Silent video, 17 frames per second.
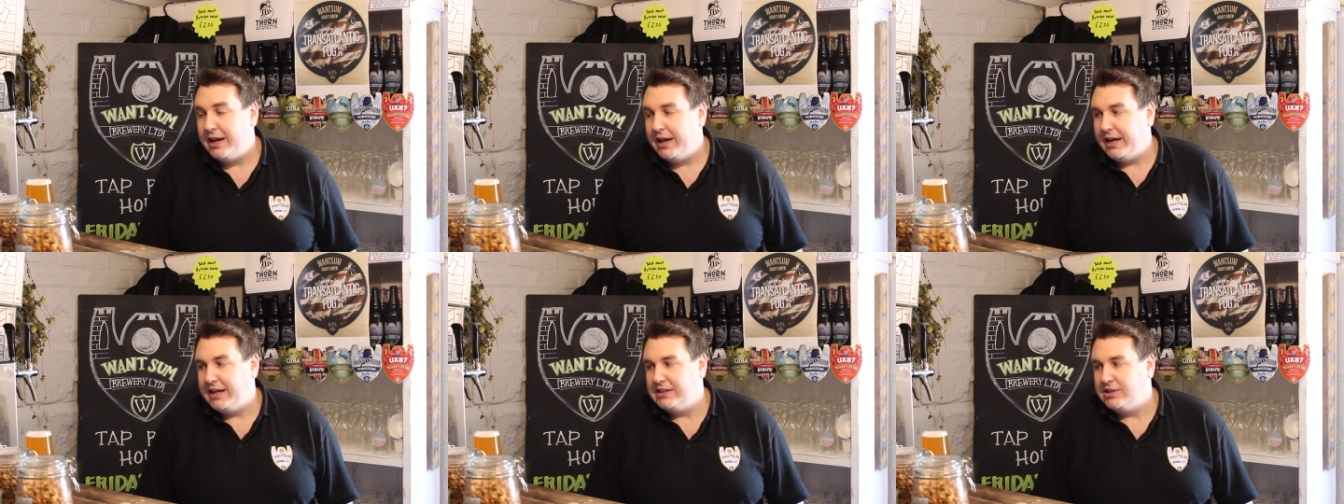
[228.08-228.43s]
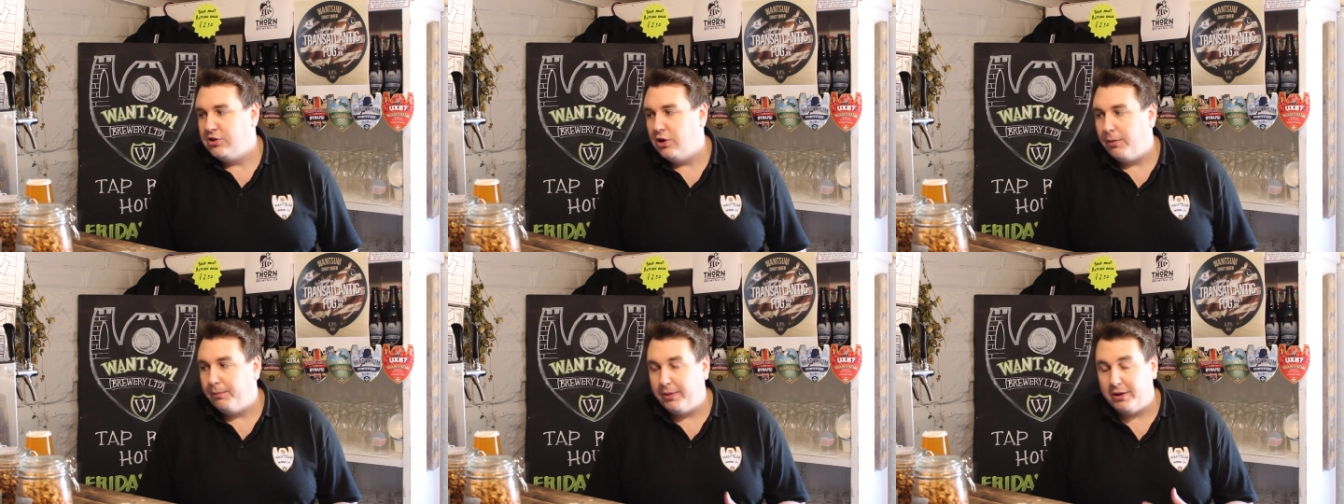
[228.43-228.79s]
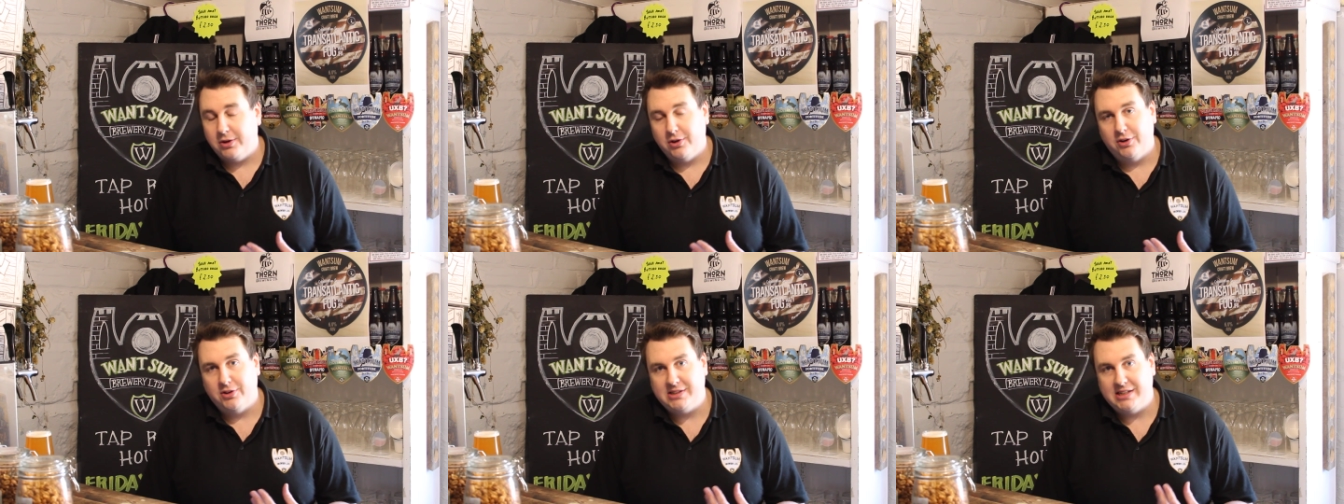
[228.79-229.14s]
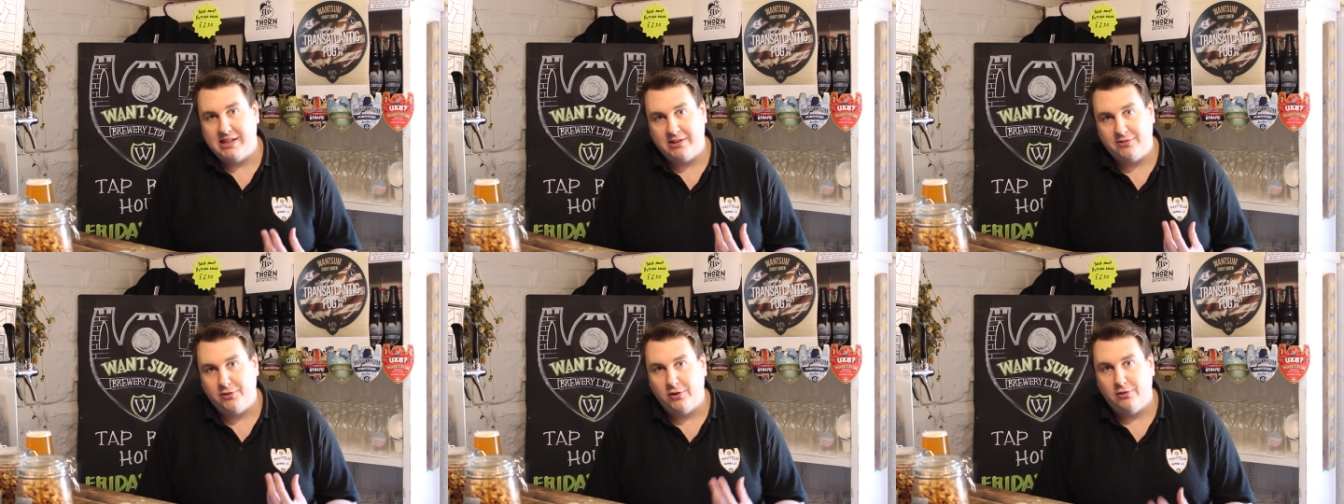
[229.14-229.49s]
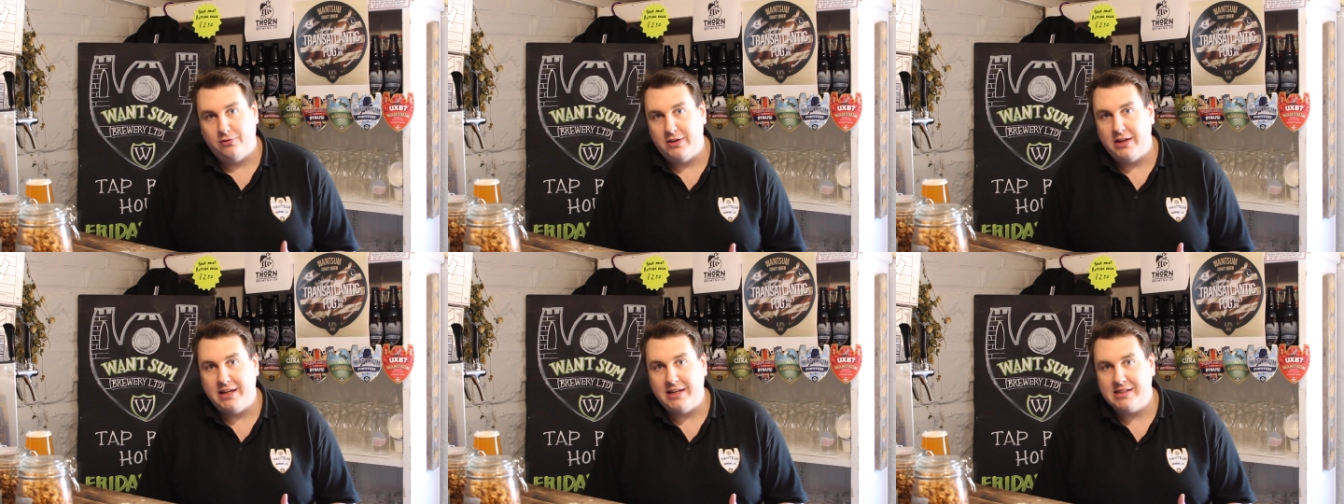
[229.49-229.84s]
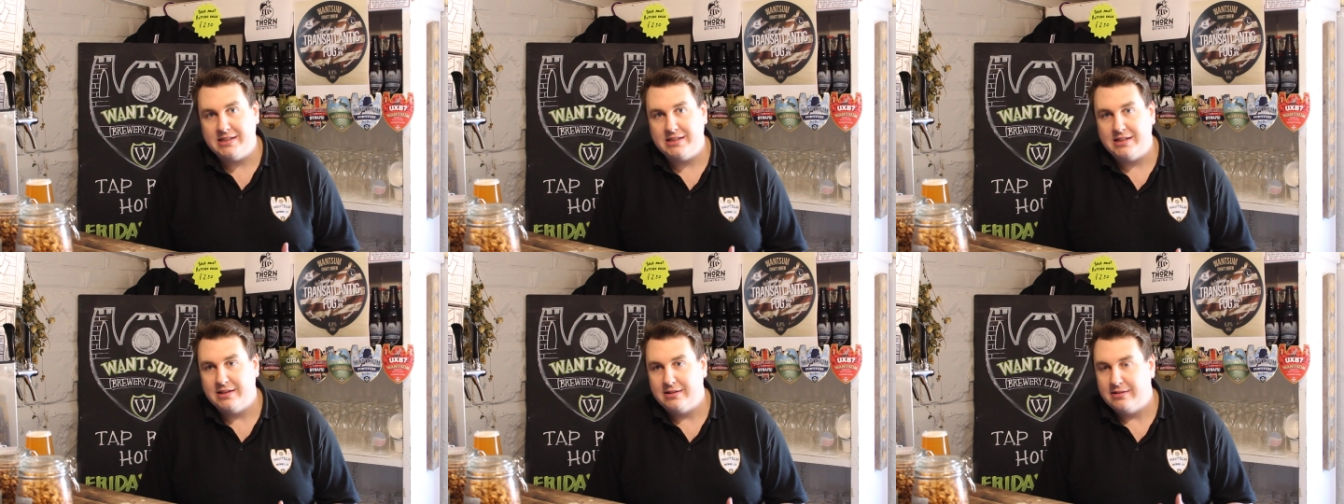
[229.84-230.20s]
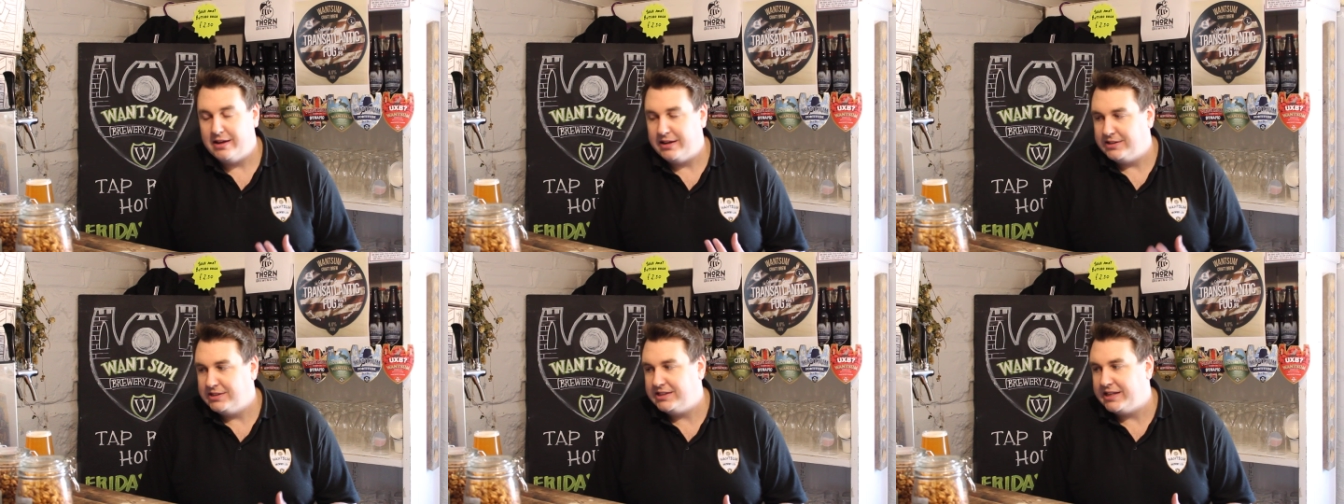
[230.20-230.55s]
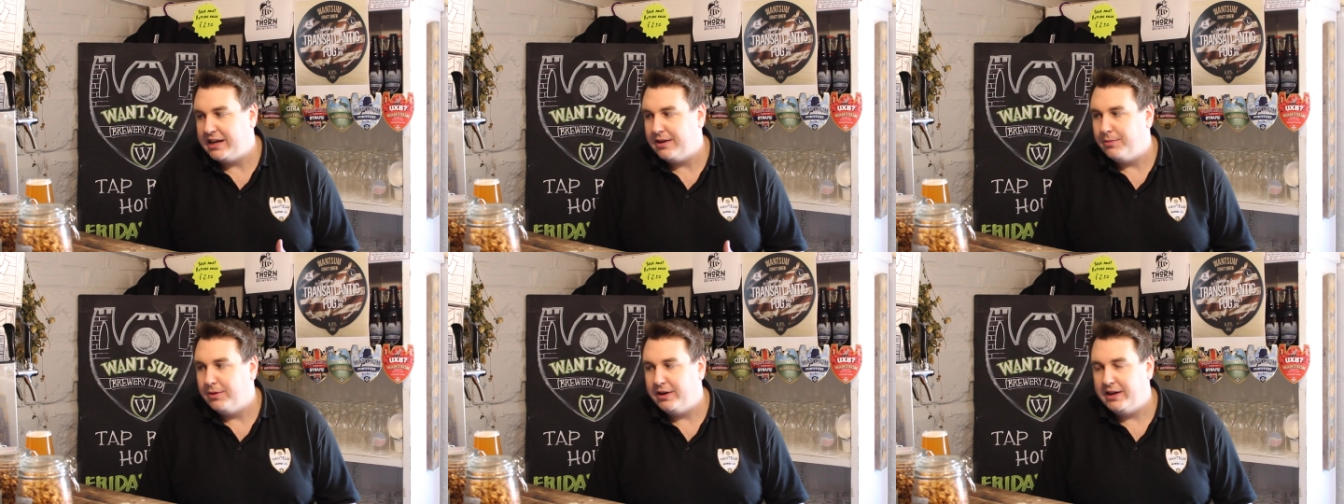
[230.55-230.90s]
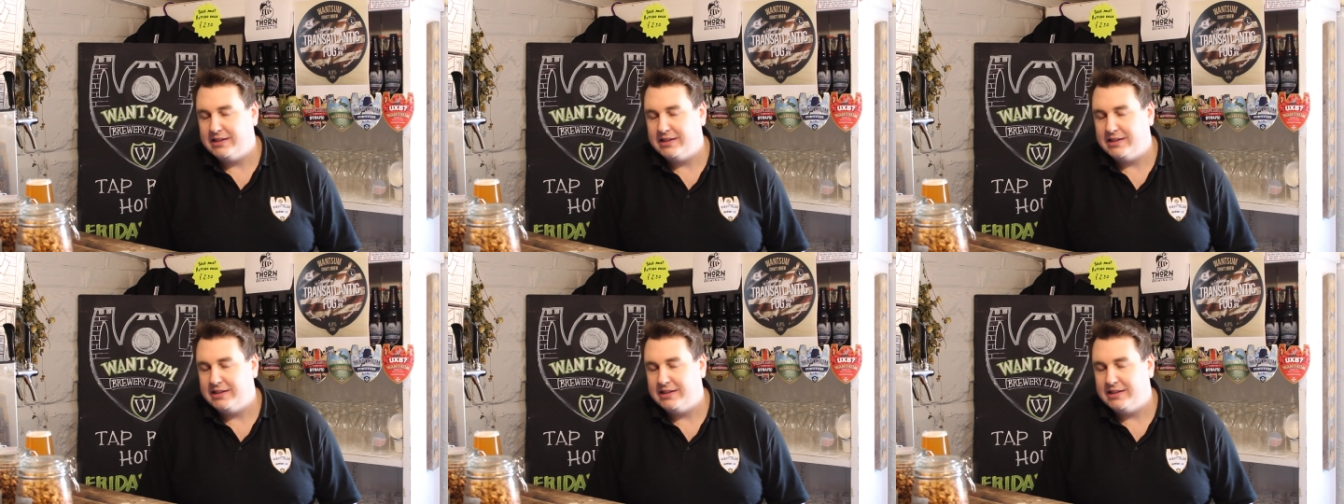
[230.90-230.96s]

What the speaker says: is not because it's full of yeast and sediment.